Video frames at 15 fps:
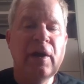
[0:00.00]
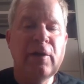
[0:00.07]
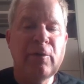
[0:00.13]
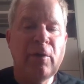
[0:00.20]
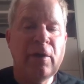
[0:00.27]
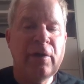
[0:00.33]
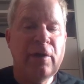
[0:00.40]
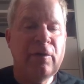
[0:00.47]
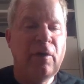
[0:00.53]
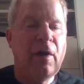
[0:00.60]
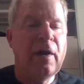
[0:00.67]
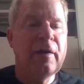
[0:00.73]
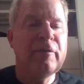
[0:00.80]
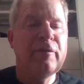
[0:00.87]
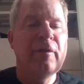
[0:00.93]
Later on in
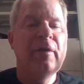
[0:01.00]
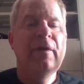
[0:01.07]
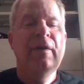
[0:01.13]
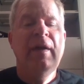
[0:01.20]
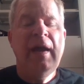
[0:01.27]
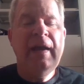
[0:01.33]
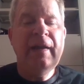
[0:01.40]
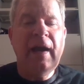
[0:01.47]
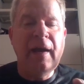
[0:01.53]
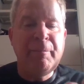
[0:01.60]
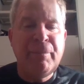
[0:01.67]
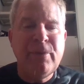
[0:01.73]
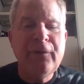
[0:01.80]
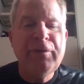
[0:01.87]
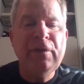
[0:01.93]
life, And I
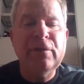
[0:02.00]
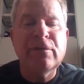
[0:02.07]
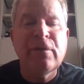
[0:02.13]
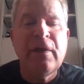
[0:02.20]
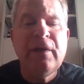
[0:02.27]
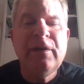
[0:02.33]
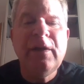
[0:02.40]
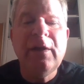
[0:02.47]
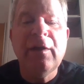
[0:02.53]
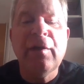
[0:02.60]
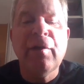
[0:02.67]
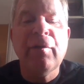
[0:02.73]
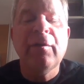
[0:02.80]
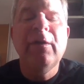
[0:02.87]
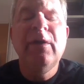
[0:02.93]
put this in
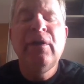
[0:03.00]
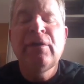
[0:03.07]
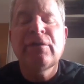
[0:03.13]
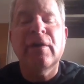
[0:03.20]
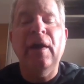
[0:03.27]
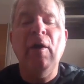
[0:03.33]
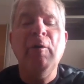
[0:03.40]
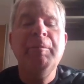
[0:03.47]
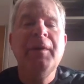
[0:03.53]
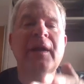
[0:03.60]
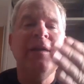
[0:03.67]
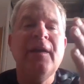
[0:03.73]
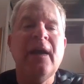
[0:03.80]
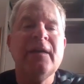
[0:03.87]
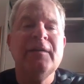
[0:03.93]
here to help
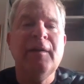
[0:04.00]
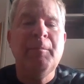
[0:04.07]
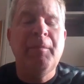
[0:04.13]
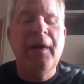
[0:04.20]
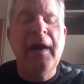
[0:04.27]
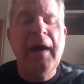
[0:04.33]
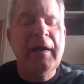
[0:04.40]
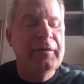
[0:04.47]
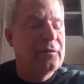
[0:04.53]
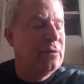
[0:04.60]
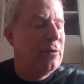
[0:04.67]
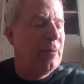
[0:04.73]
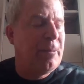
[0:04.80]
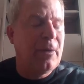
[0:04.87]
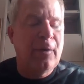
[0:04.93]
connect it back
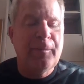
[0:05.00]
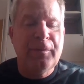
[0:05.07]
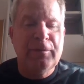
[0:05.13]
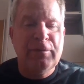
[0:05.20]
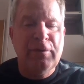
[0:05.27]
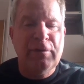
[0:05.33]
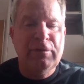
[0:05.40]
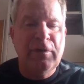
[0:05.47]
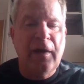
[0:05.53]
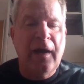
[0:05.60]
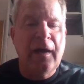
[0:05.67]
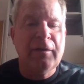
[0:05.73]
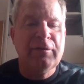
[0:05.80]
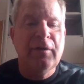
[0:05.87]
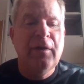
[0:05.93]
to the purpose of the
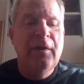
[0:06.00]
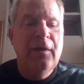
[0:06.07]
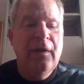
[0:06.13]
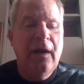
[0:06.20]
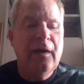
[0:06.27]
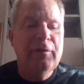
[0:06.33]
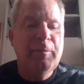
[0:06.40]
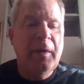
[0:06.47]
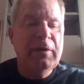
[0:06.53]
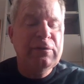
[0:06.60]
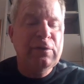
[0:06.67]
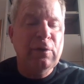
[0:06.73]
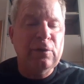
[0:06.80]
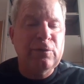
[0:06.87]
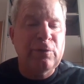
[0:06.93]
task. As my
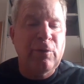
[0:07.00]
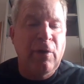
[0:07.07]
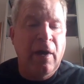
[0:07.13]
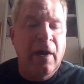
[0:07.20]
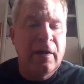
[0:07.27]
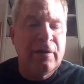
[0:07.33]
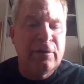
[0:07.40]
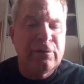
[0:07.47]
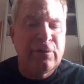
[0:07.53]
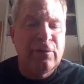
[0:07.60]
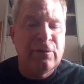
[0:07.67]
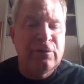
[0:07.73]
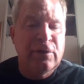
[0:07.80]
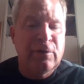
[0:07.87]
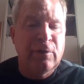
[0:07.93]
children are honest in
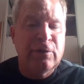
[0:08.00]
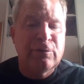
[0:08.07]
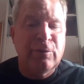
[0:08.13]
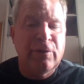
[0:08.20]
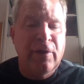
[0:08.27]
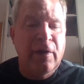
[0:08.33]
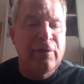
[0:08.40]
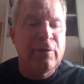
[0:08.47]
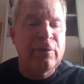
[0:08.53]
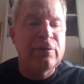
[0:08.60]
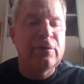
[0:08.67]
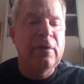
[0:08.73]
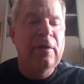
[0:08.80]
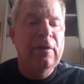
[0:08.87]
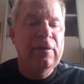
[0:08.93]
their dealings with
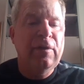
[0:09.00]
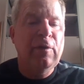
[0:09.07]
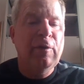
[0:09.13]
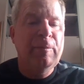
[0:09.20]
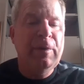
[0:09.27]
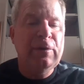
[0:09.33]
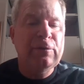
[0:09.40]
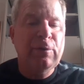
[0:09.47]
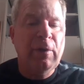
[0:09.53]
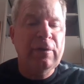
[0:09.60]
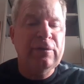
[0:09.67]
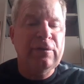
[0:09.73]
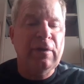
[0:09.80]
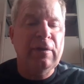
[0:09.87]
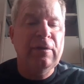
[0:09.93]
others, they will be
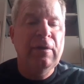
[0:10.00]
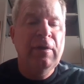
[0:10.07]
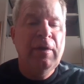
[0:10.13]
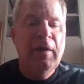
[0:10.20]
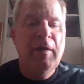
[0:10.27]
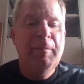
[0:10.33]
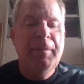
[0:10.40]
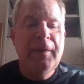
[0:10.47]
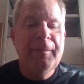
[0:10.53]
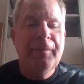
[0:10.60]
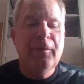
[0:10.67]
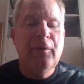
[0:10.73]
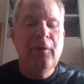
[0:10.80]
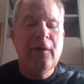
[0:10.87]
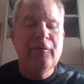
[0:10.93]
trusted. And
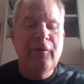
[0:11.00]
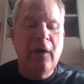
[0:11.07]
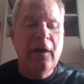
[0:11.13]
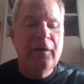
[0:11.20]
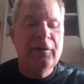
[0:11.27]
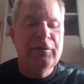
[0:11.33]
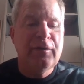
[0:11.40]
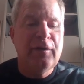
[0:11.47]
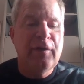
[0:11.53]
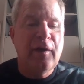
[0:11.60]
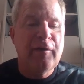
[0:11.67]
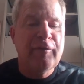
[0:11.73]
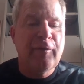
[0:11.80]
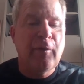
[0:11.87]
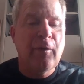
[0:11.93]
people who have honesty,
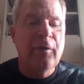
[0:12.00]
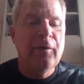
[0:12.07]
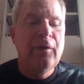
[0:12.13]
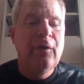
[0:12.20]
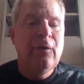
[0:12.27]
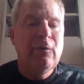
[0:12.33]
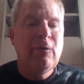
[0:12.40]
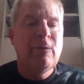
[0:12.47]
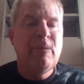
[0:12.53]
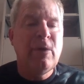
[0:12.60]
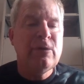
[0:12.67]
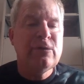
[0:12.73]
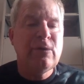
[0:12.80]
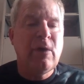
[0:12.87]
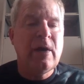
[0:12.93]
therefore, will
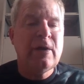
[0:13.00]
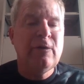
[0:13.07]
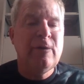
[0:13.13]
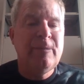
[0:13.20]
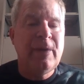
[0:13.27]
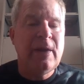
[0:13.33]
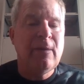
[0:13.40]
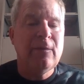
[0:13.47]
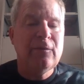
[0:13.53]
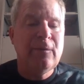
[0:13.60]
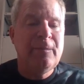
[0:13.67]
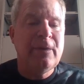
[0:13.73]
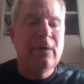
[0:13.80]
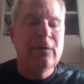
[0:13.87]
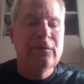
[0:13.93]
most likely be able
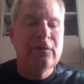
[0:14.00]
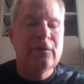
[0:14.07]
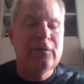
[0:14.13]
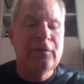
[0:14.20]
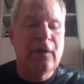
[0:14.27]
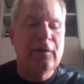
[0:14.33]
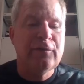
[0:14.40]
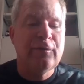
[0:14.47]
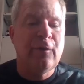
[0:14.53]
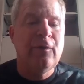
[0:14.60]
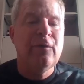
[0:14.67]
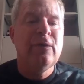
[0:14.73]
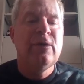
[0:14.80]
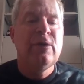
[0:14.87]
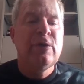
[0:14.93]
to build
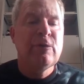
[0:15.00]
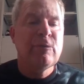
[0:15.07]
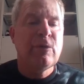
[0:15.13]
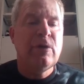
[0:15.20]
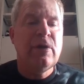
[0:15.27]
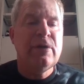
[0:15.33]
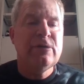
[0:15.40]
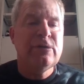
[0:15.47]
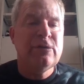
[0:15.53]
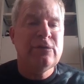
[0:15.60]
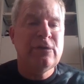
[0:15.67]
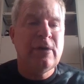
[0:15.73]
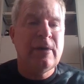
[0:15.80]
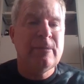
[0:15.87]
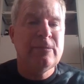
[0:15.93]
successful
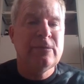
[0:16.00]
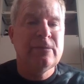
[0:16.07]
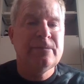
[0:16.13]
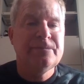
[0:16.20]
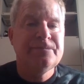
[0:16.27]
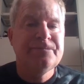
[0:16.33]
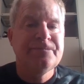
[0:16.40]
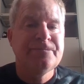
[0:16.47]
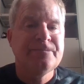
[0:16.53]
relationships.